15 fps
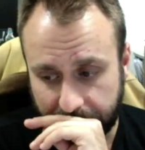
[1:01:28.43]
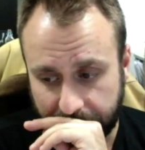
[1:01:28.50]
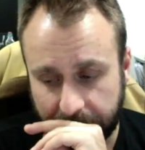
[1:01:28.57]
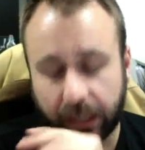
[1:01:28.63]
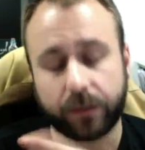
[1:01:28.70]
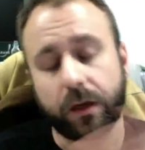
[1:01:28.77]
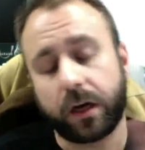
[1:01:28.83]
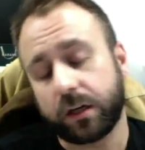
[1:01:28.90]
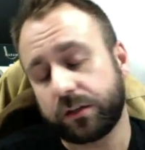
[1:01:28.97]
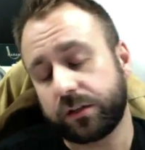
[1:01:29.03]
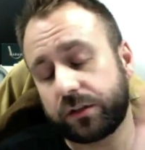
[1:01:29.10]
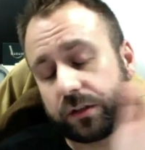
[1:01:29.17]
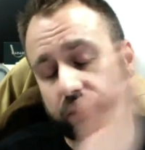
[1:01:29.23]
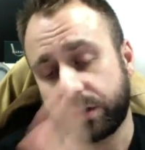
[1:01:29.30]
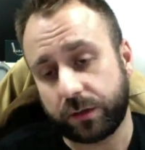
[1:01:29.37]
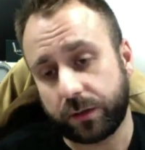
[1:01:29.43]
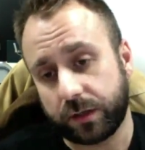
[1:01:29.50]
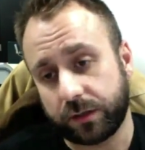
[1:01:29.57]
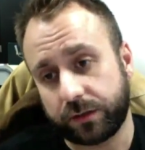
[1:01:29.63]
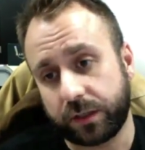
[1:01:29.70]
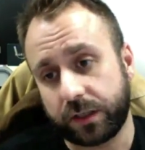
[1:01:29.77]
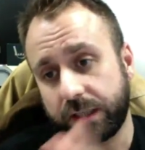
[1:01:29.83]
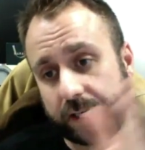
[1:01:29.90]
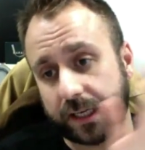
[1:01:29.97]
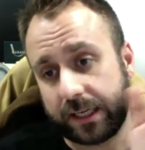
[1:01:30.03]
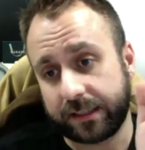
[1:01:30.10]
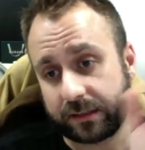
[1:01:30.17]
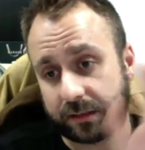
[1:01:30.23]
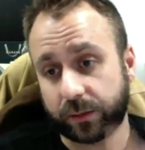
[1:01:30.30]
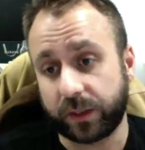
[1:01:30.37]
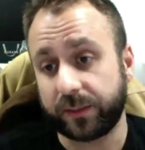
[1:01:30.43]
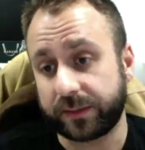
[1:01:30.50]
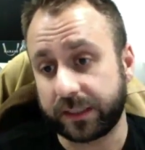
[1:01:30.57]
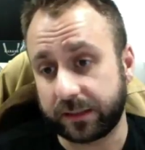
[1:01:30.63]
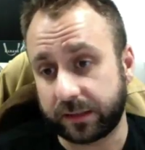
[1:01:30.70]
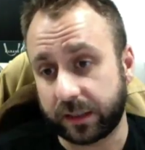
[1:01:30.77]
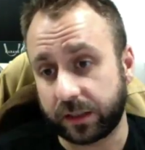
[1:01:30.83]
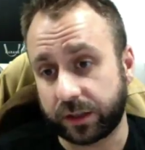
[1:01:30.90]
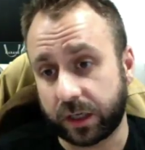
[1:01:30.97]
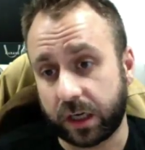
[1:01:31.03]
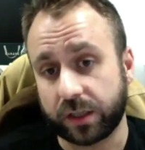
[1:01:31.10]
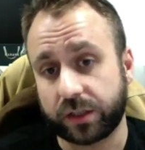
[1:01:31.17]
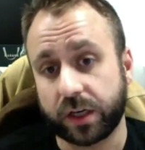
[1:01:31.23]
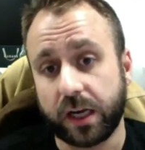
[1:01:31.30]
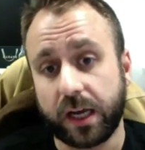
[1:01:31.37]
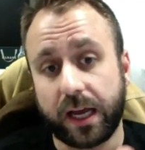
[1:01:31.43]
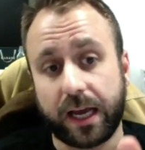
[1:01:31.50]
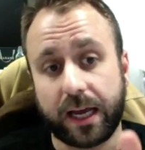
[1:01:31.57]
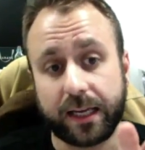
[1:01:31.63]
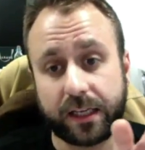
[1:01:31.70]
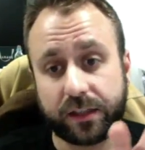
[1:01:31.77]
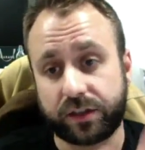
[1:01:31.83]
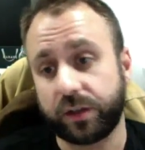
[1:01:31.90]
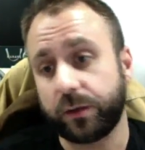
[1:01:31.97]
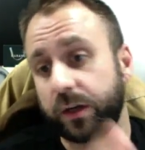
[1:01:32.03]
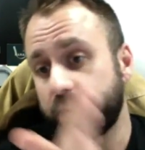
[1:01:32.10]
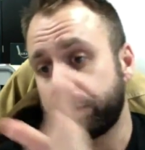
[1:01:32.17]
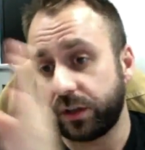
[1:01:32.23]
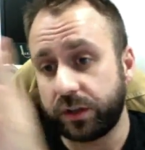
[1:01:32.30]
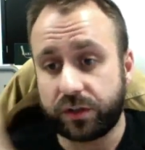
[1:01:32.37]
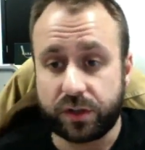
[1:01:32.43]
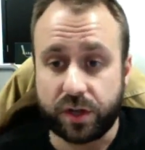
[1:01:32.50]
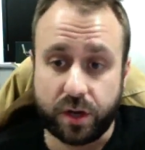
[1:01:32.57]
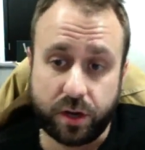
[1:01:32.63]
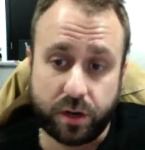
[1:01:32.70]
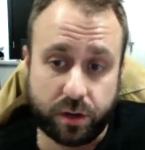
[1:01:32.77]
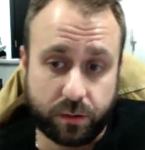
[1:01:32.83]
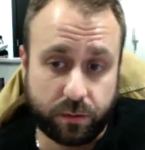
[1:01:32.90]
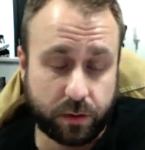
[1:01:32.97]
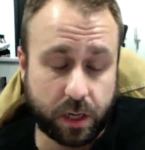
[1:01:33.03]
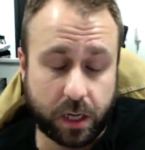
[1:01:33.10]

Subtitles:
no, 100 to 200 is a 20% surcharge, and then 200 to